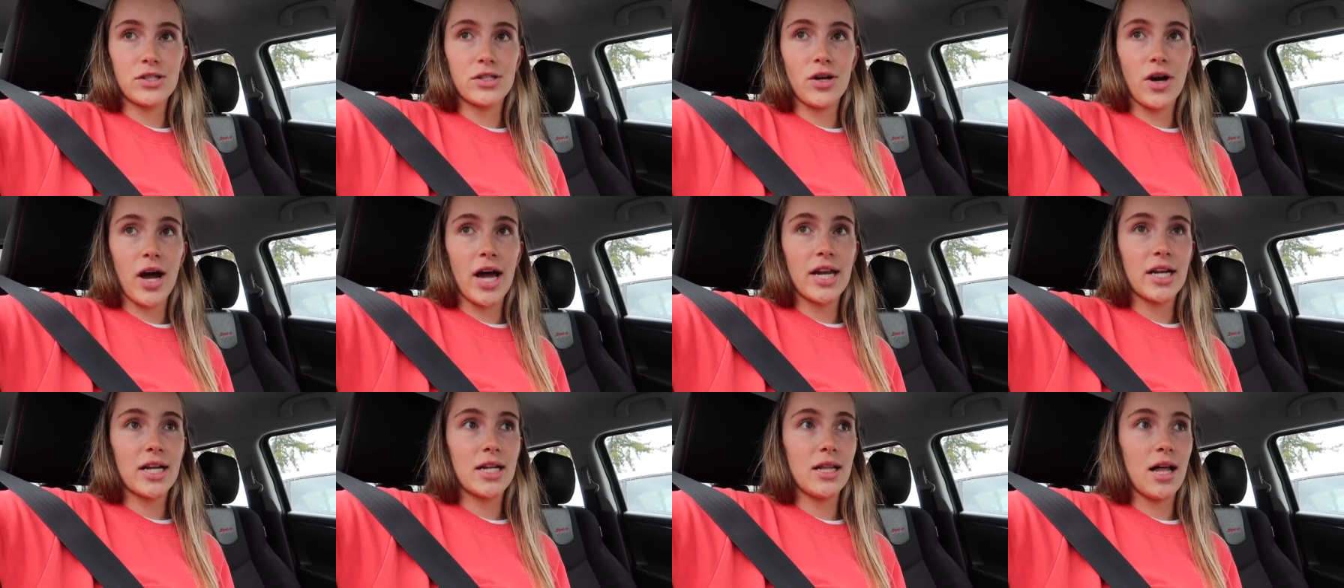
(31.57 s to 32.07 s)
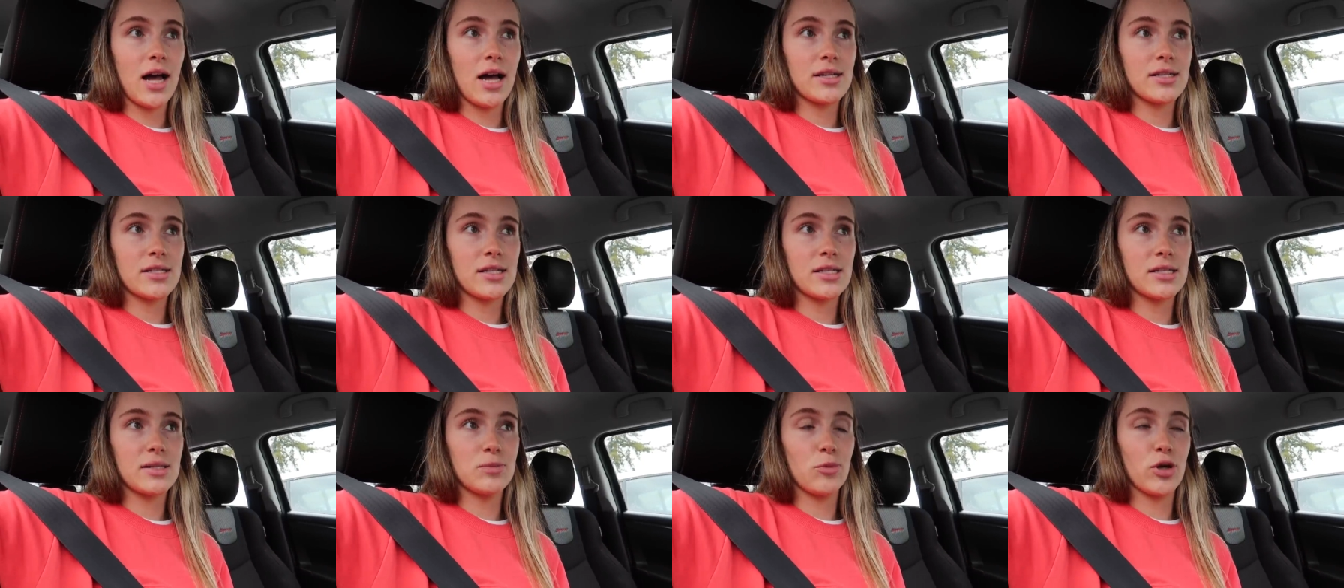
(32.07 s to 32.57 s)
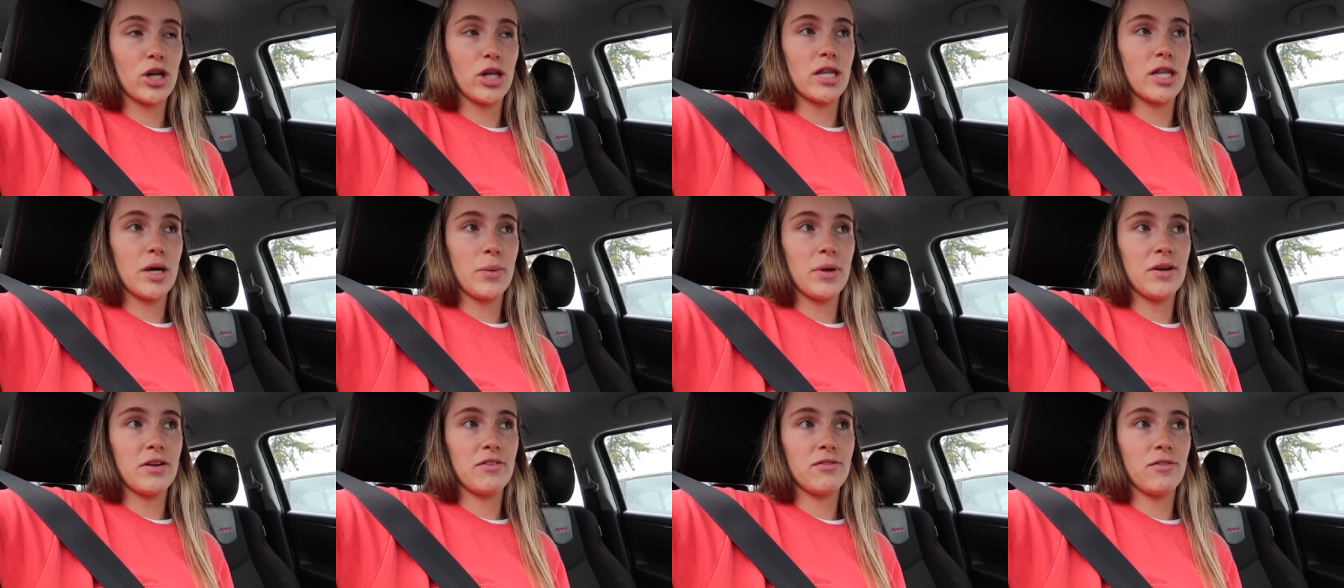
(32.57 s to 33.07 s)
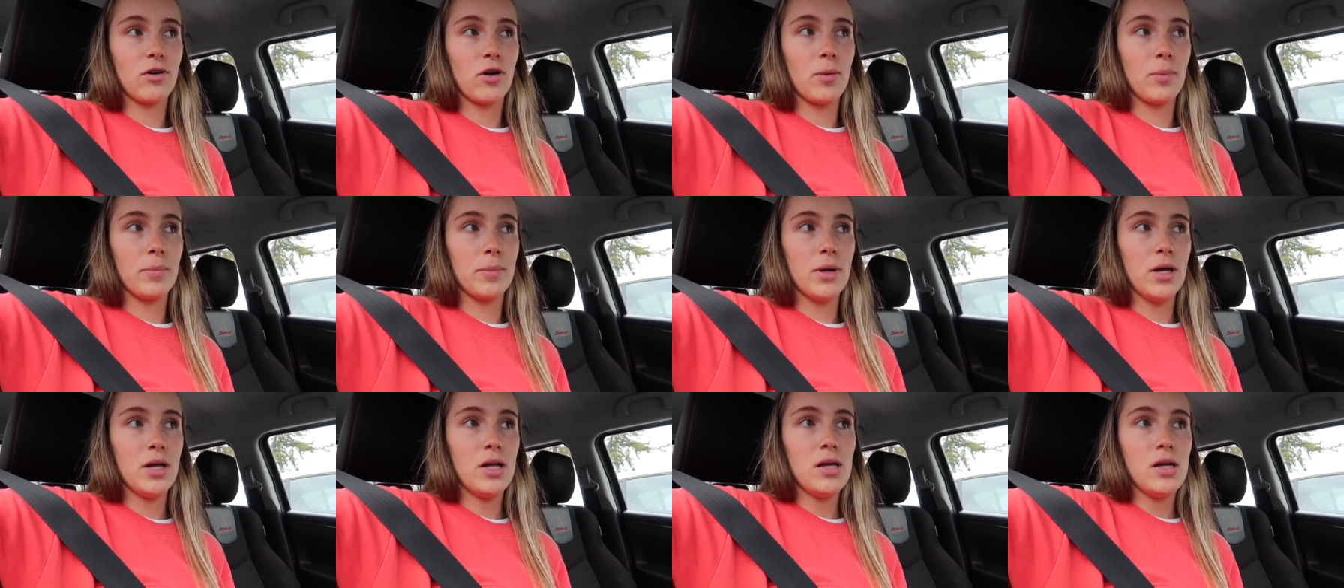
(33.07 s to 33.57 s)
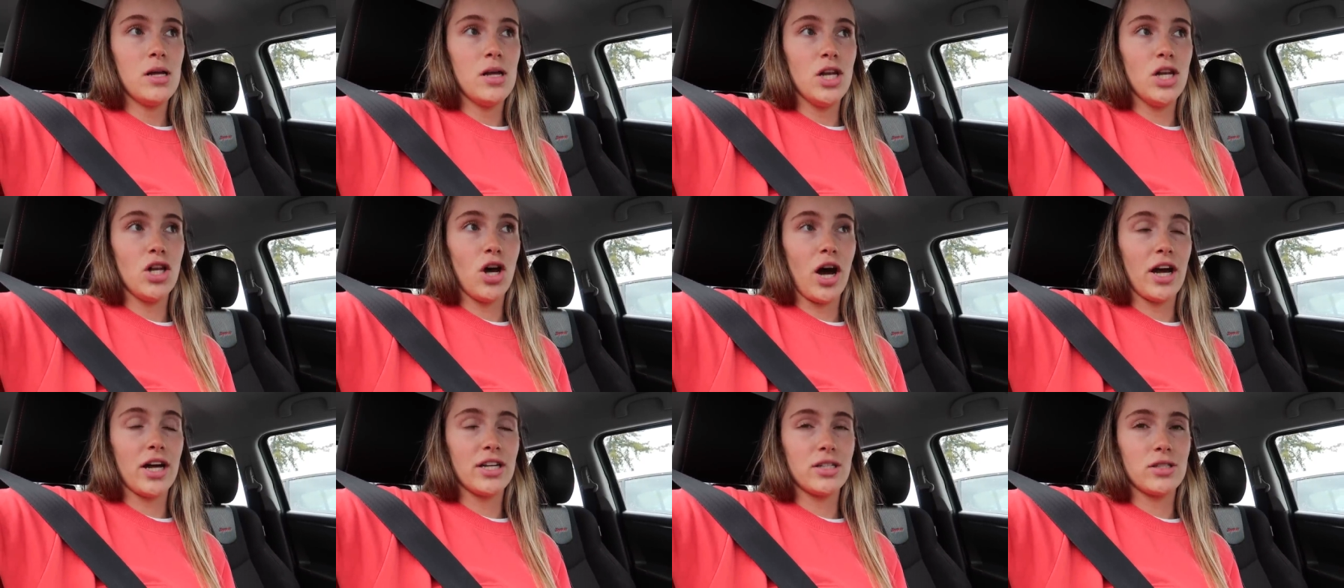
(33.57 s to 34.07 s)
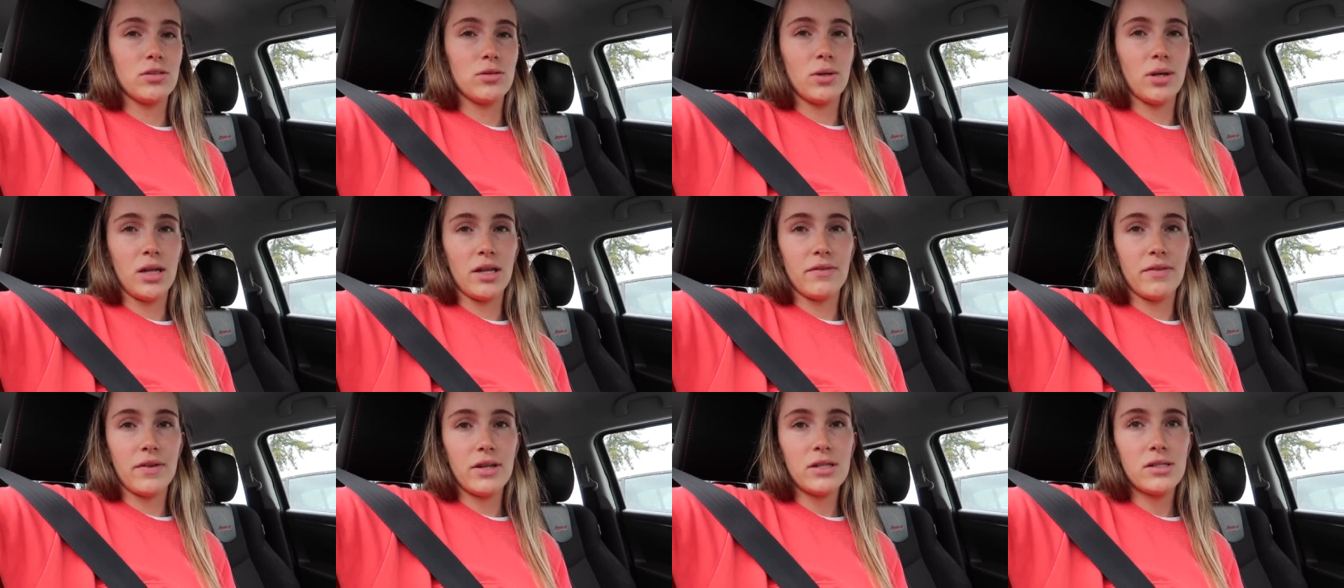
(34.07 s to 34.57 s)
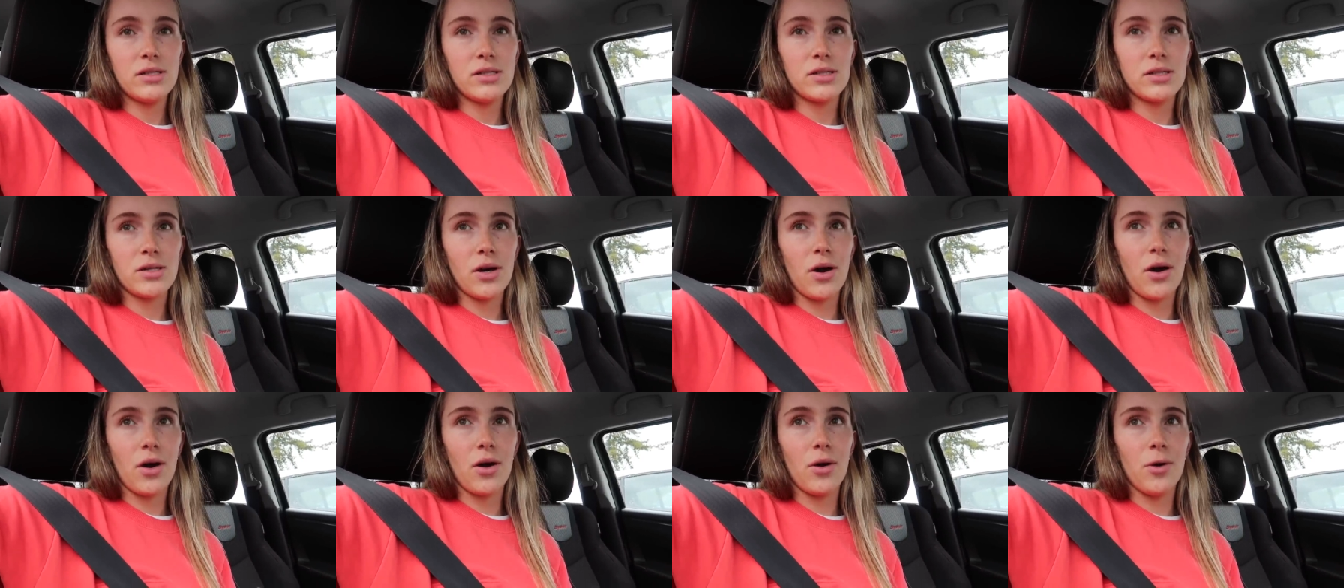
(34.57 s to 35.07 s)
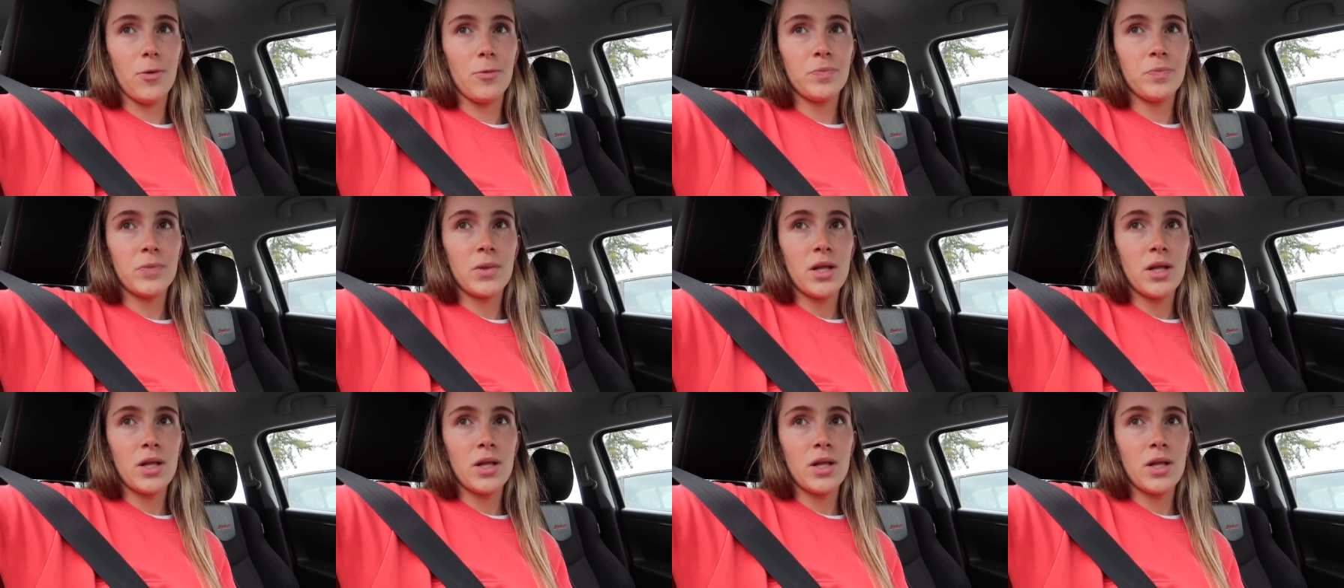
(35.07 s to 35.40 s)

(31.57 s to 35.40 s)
So I had a class this morning that went from 9 to 11. So